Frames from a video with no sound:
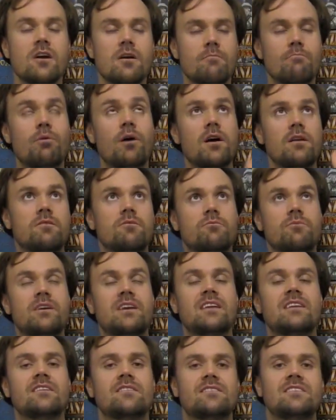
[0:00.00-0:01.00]
But we
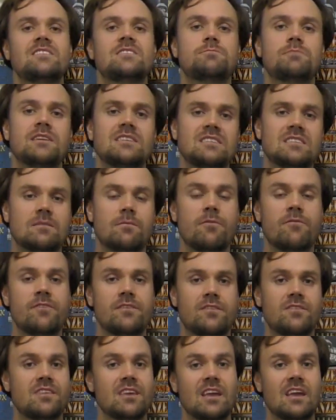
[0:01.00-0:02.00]
can at least spend some of it
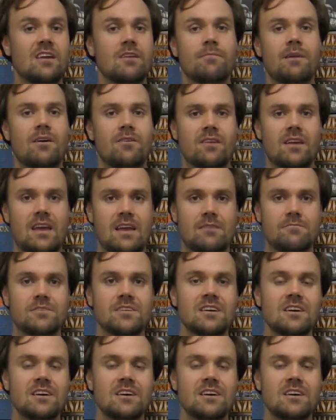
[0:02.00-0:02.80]
thinking about games.